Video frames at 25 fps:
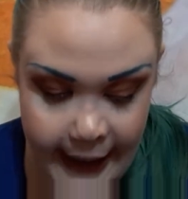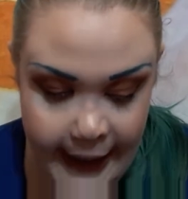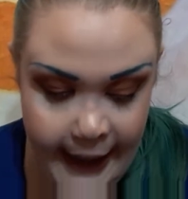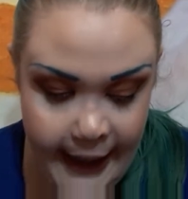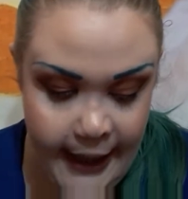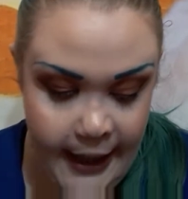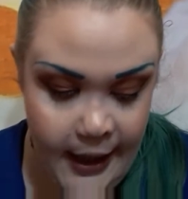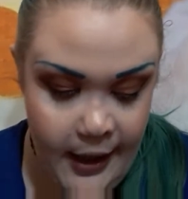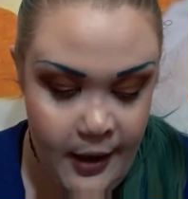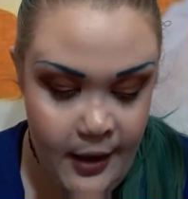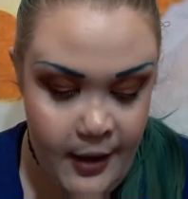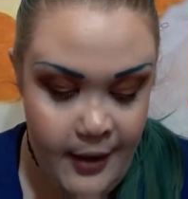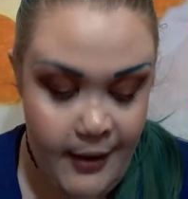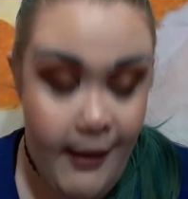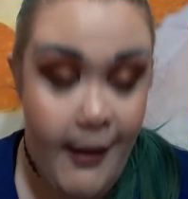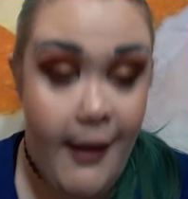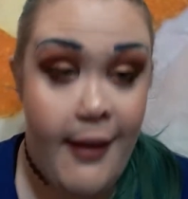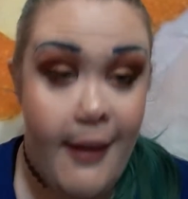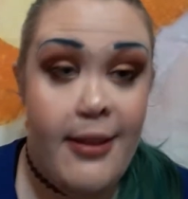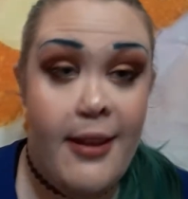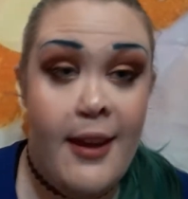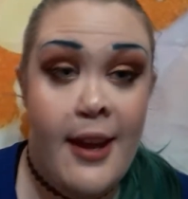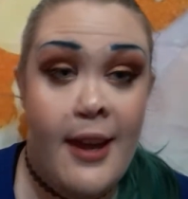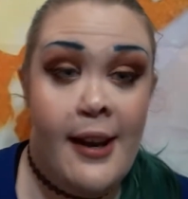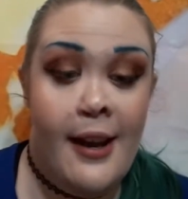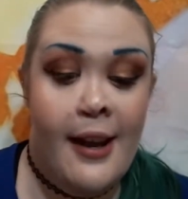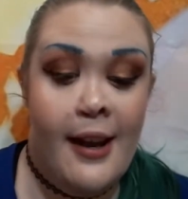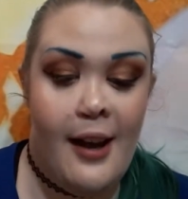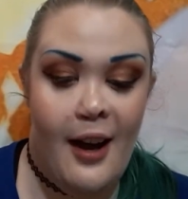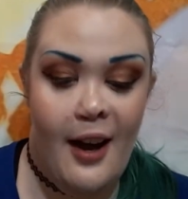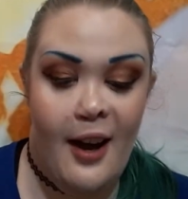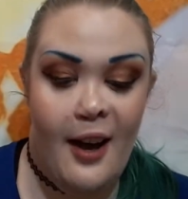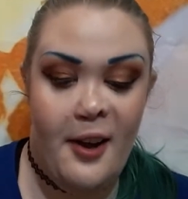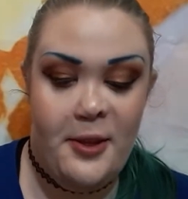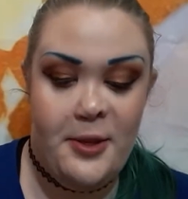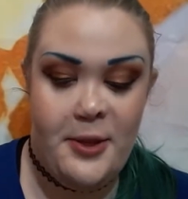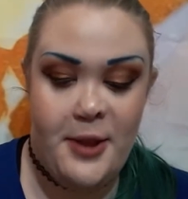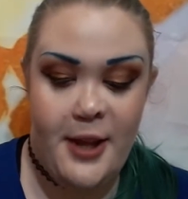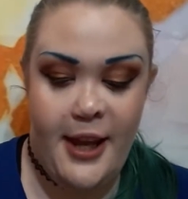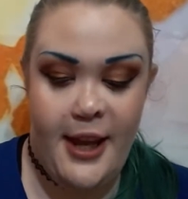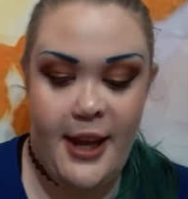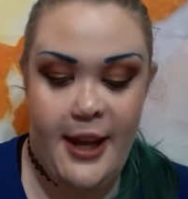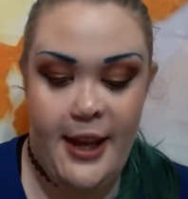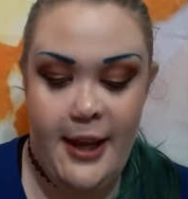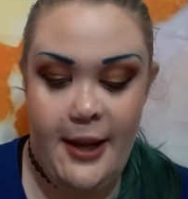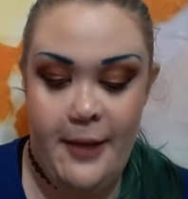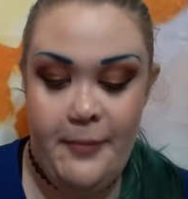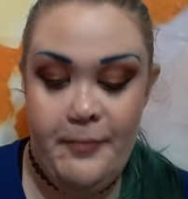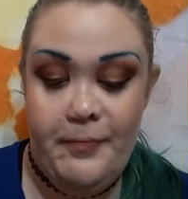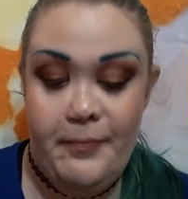And then I got
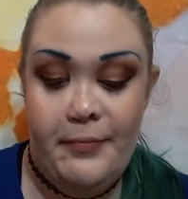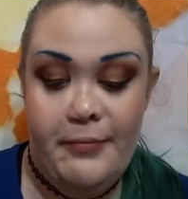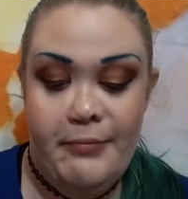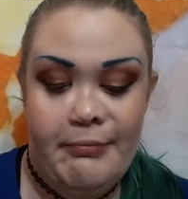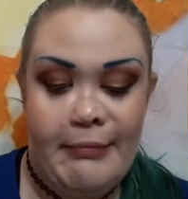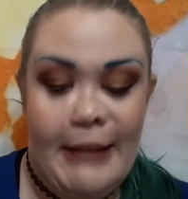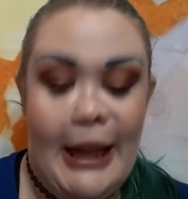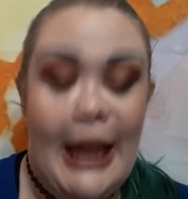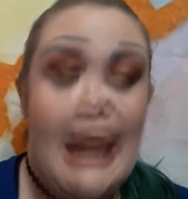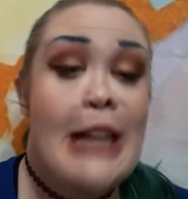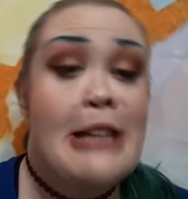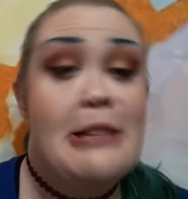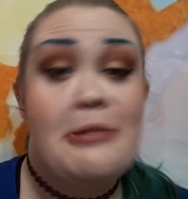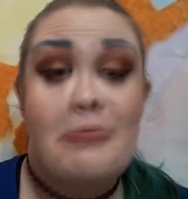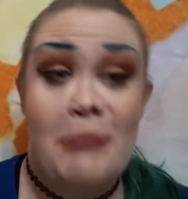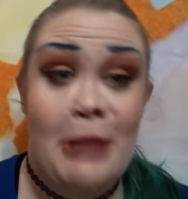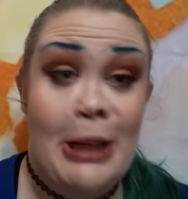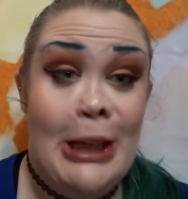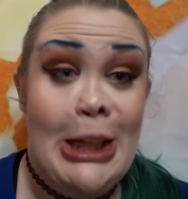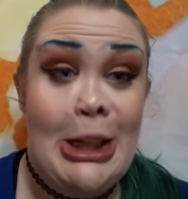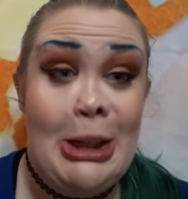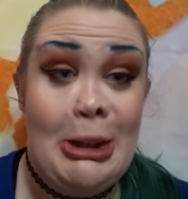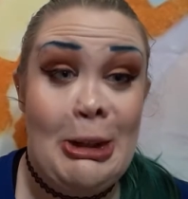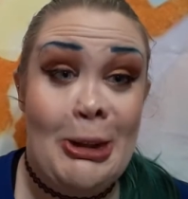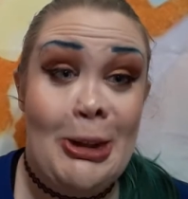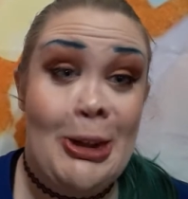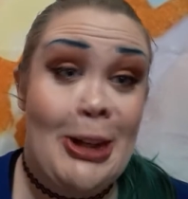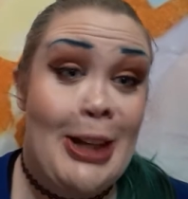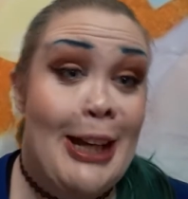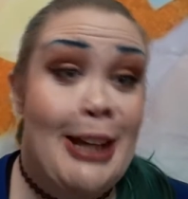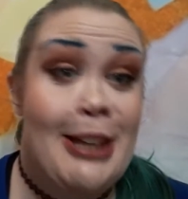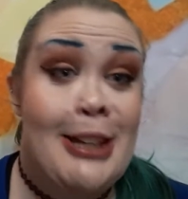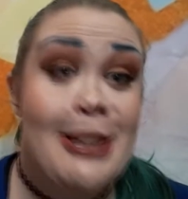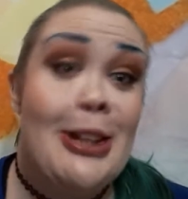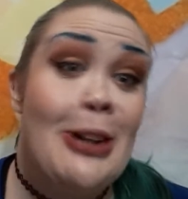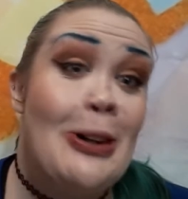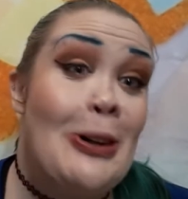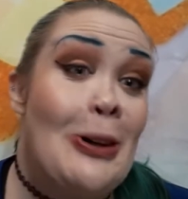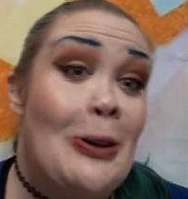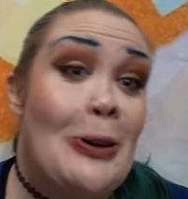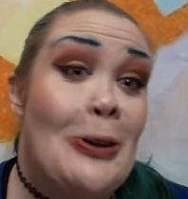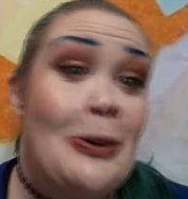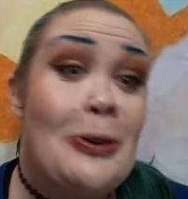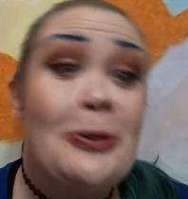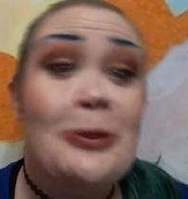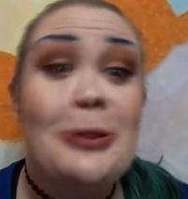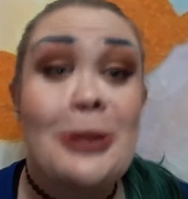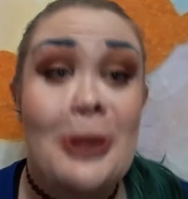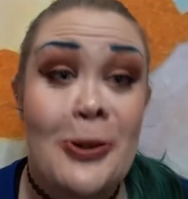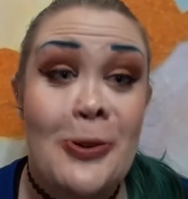the, it's really dirty,
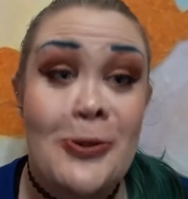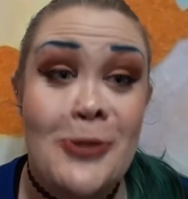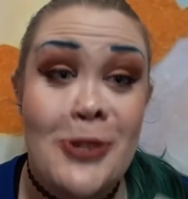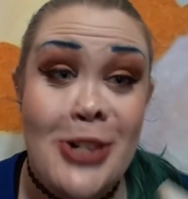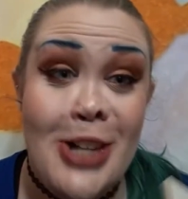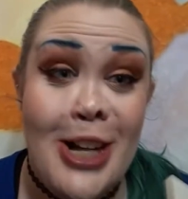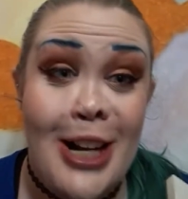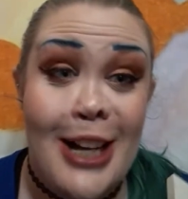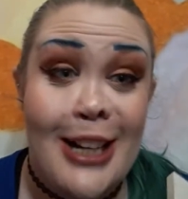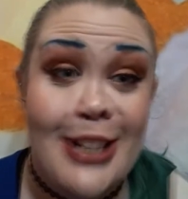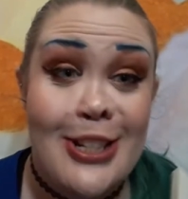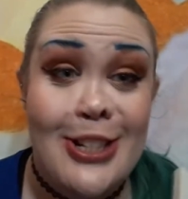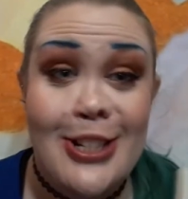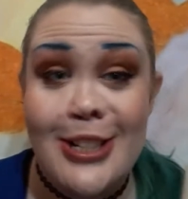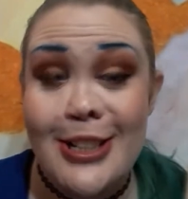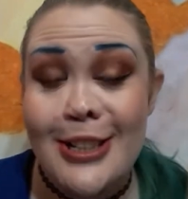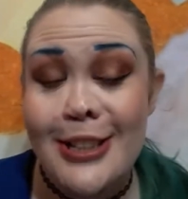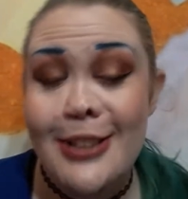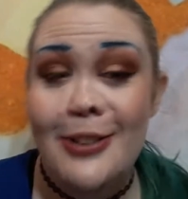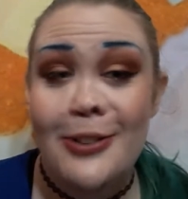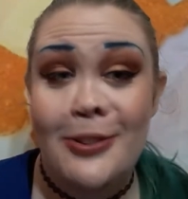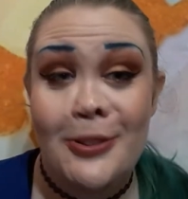so don't judge.